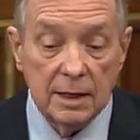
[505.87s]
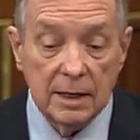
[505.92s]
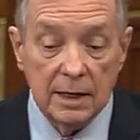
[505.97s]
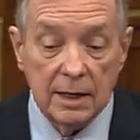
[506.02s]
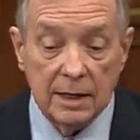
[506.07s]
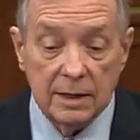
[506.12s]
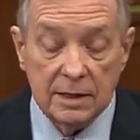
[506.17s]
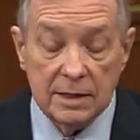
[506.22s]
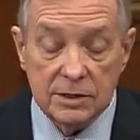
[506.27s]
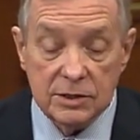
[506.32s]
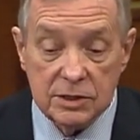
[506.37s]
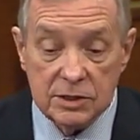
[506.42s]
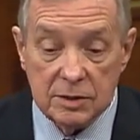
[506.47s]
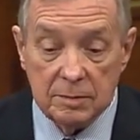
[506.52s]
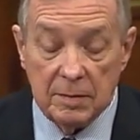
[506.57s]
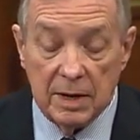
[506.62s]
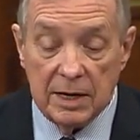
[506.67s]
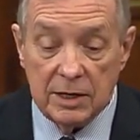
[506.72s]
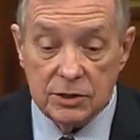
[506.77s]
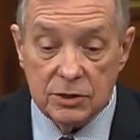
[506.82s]
And this is a
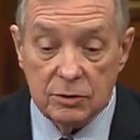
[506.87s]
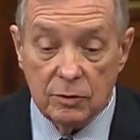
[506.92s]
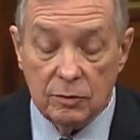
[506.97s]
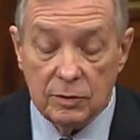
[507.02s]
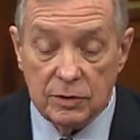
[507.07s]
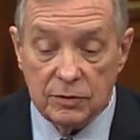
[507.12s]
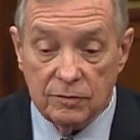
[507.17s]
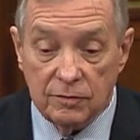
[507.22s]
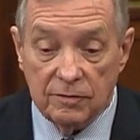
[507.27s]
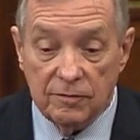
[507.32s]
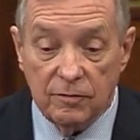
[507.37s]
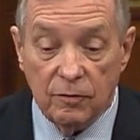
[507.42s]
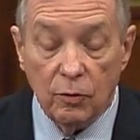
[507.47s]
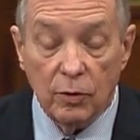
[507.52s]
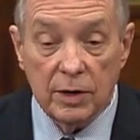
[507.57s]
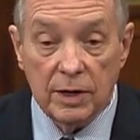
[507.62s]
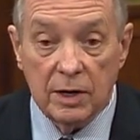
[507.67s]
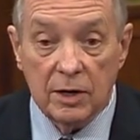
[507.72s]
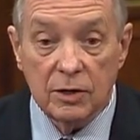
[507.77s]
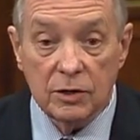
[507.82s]
measure which for
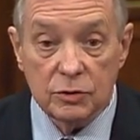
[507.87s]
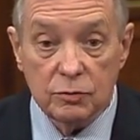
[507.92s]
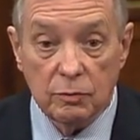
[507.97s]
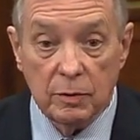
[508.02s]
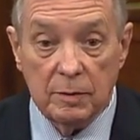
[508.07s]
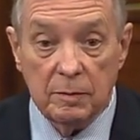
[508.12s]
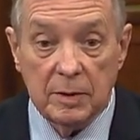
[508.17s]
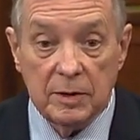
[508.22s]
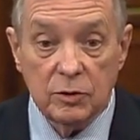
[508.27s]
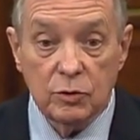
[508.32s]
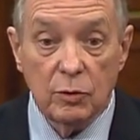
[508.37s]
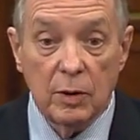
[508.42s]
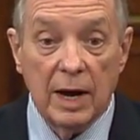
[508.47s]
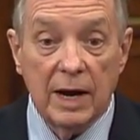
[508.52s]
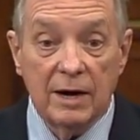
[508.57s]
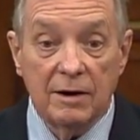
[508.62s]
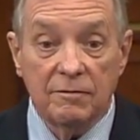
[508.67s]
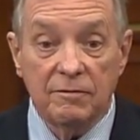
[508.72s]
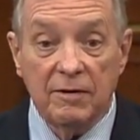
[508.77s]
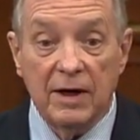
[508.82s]
4 years we've been
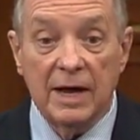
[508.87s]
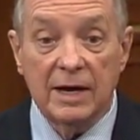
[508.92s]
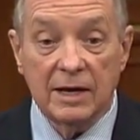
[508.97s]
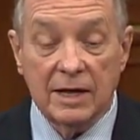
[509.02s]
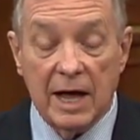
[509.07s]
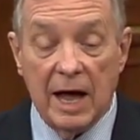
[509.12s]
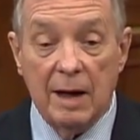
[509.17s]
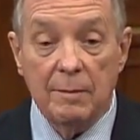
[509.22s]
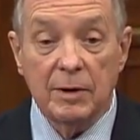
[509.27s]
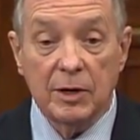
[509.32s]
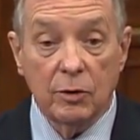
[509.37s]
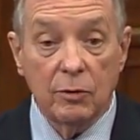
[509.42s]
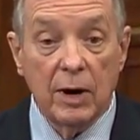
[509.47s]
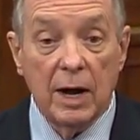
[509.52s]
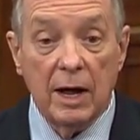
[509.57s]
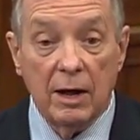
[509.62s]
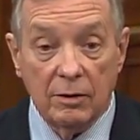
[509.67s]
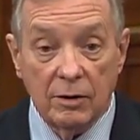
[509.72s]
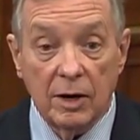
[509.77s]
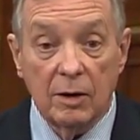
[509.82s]
trying to find common
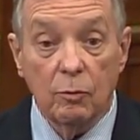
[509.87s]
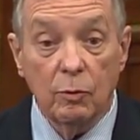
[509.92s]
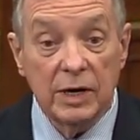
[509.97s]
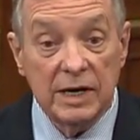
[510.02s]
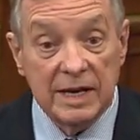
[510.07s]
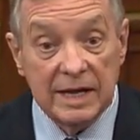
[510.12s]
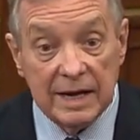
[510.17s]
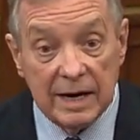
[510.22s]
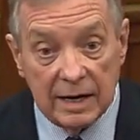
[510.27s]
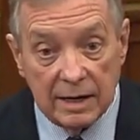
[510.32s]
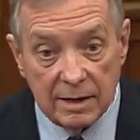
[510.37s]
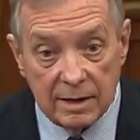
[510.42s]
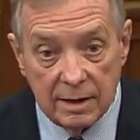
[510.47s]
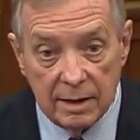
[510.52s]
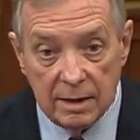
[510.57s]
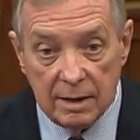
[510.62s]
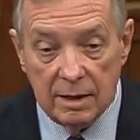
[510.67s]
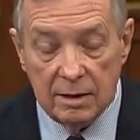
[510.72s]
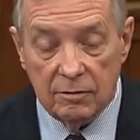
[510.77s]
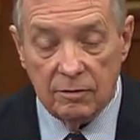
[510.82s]
ground. We did it.
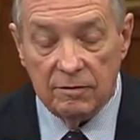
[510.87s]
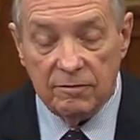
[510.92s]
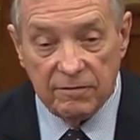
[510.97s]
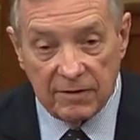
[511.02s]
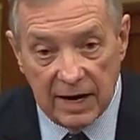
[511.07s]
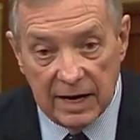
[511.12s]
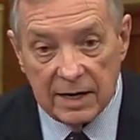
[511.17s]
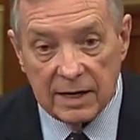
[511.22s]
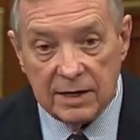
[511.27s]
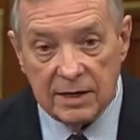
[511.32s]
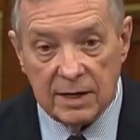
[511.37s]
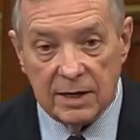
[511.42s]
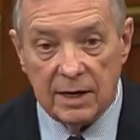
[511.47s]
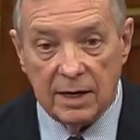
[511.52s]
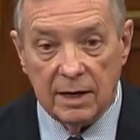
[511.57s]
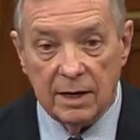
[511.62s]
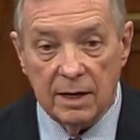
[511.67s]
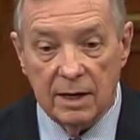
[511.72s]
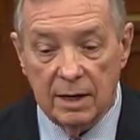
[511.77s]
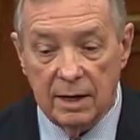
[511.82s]
We finally did
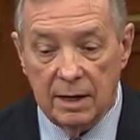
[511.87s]
it.